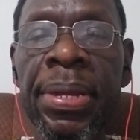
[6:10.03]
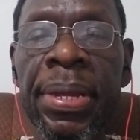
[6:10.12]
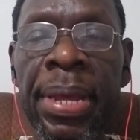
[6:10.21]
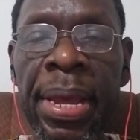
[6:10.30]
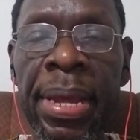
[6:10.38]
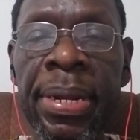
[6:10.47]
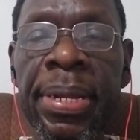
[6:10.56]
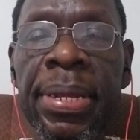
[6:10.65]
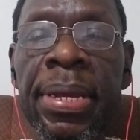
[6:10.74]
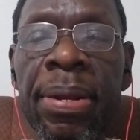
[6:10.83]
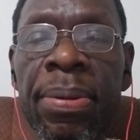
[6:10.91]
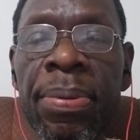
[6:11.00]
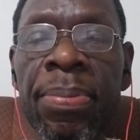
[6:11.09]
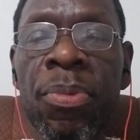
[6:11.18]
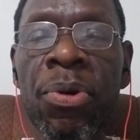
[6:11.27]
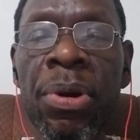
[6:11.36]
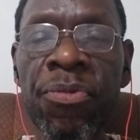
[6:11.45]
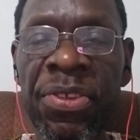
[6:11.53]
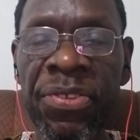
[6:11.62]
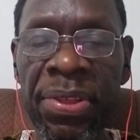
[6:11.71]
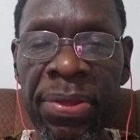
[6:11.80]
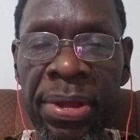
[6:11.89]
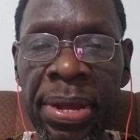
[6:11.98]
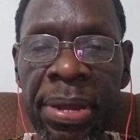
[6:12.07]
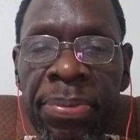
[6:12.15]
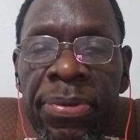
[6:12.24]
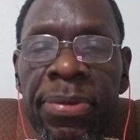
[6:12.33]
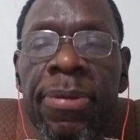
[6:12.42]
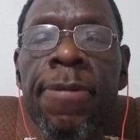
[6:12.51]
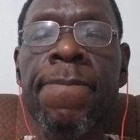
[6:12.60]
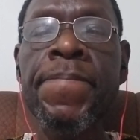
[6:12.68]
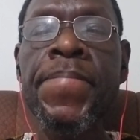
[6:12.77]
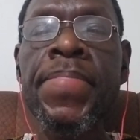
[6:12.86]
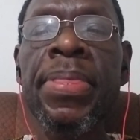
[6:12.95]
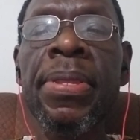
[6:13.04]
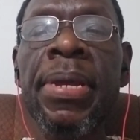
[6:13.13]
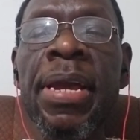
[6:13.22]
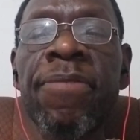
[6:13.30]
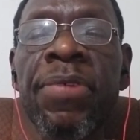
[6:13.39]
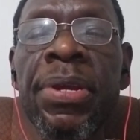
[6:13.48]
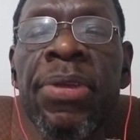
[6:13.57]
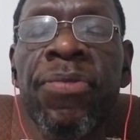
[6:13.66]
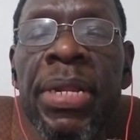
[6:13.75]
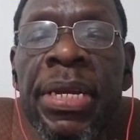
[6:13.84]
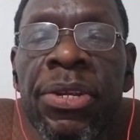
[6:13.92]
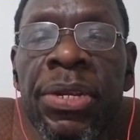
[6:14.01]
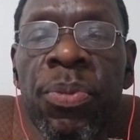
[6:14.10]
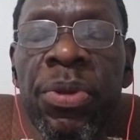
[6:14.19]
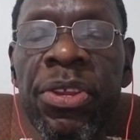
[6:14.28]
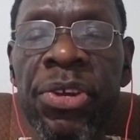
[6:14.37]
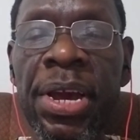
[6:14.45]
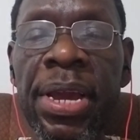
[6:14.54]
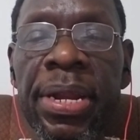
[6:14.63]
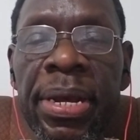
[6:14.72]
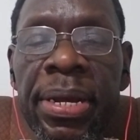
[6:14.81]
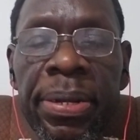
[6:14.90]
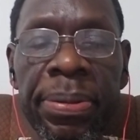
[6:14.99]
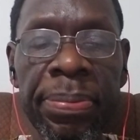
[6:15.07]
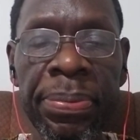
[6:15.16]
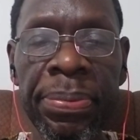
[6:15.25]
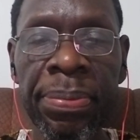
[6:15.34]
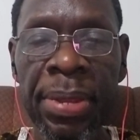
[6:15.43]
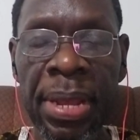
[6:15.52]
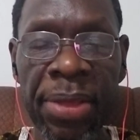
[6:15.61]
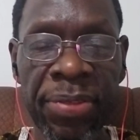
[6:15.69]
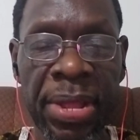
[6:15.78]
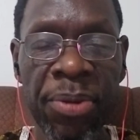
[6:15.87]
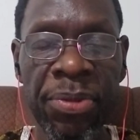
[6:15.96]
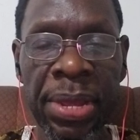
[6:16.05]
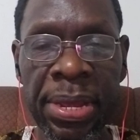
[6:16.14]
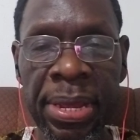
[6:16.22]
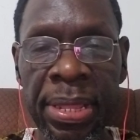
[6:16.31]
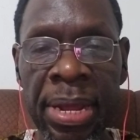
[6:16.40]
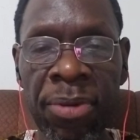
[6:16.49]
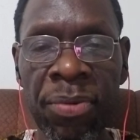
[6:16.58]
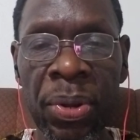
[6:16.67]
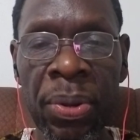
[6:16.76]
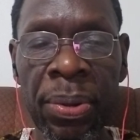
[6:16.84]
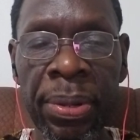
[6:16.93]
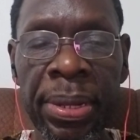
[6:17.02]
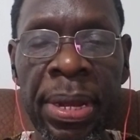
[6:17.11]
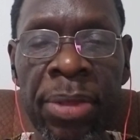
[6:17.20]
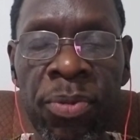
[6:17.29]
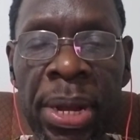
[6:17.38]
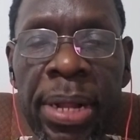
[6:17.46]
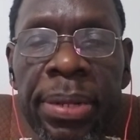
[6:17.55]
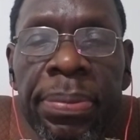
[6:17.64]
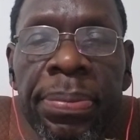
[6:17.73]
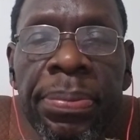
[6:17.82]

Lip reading: And in more recent times, Africa's relationship with China has now taken that role as well.